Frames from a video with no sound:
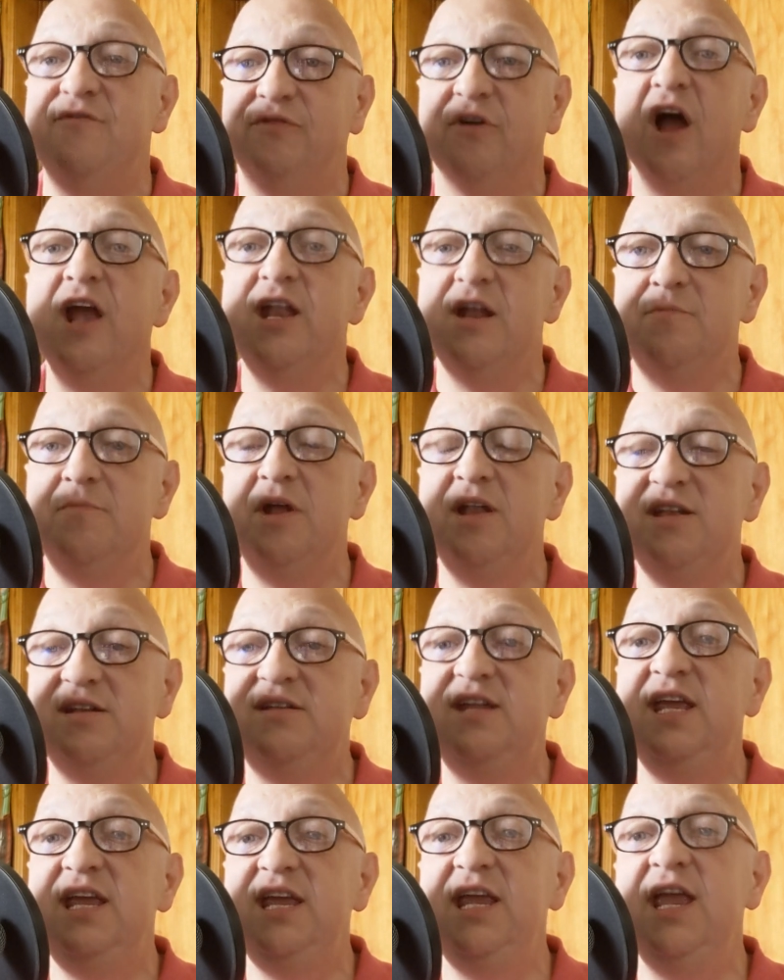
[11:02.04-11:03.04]
vitamin
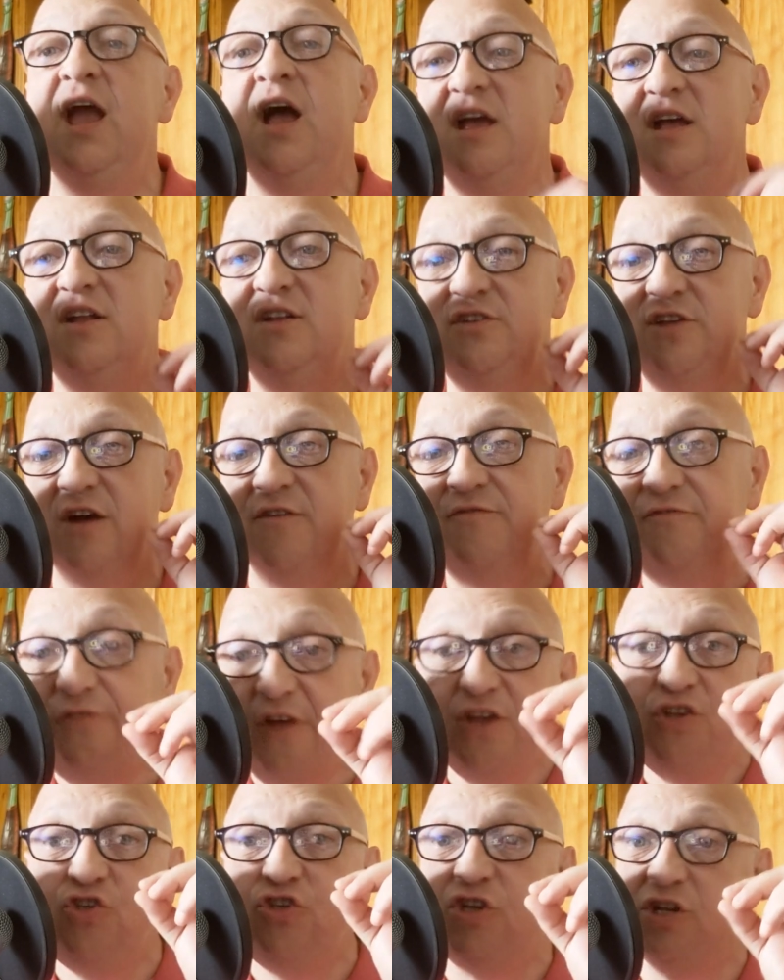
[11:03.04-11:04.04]
D
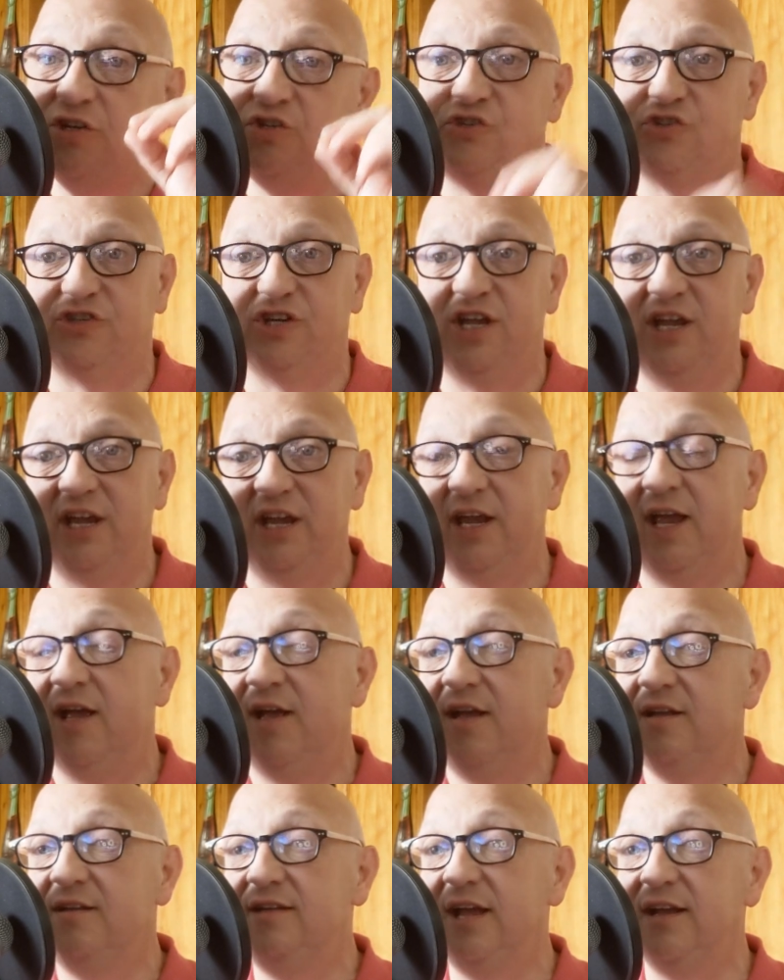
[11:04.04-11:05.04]
deficiency,
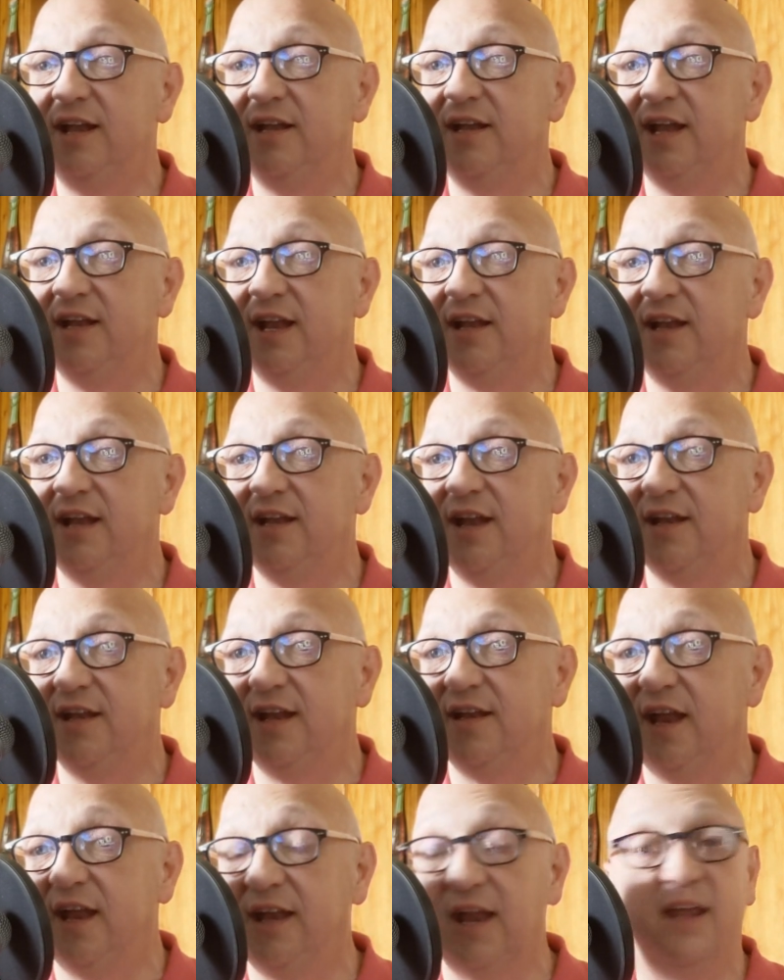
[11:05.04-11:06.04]
ding, ding, ding, ding, ding, ding,
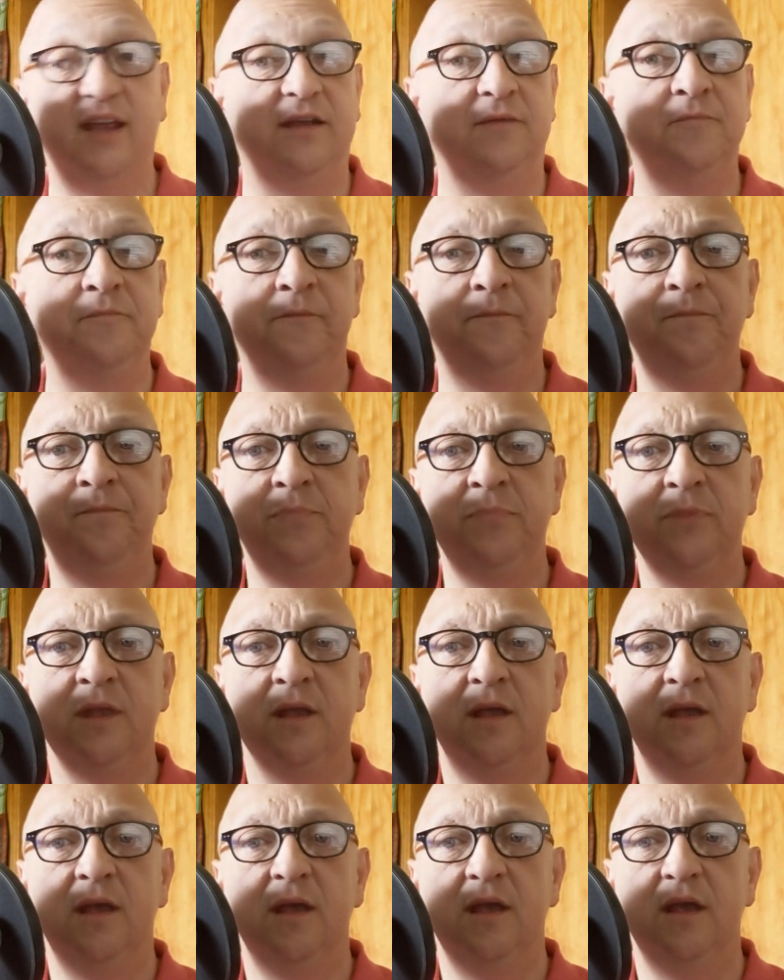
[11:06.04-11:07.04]
ding, ding, ding,
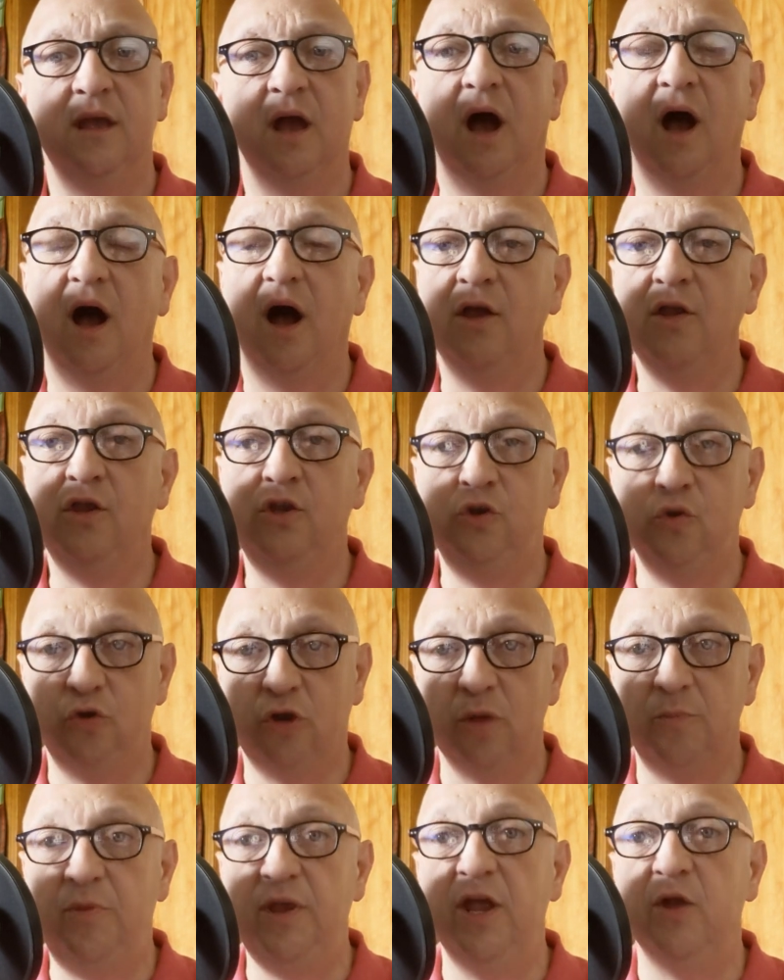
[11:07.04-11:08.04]
you
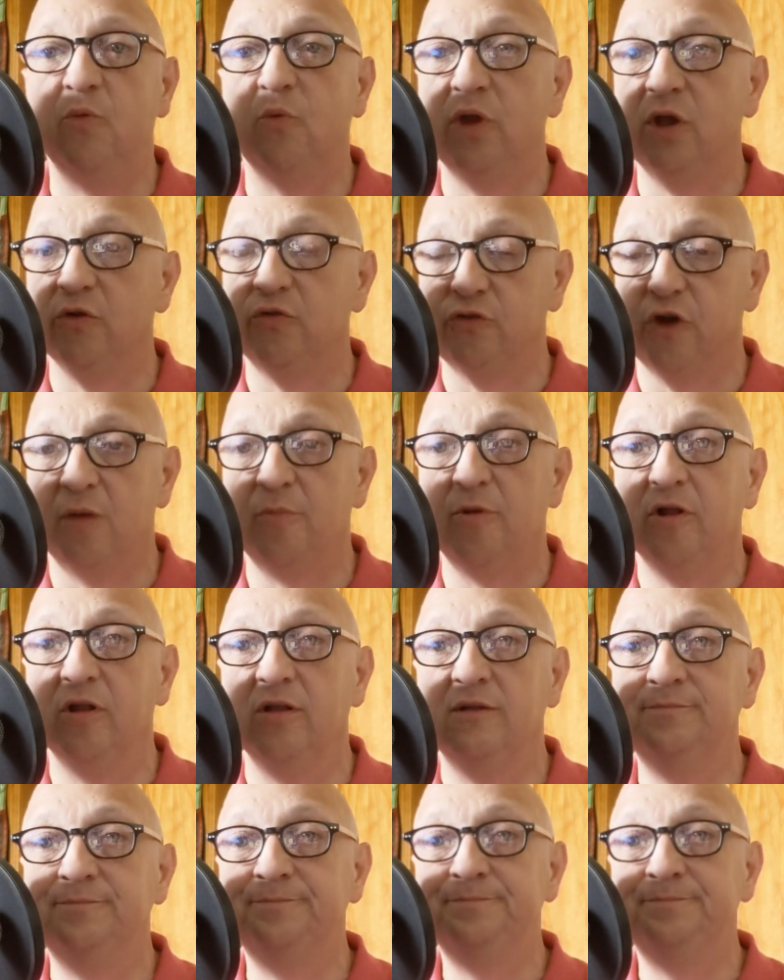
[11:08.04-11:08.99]
could be in real trouble.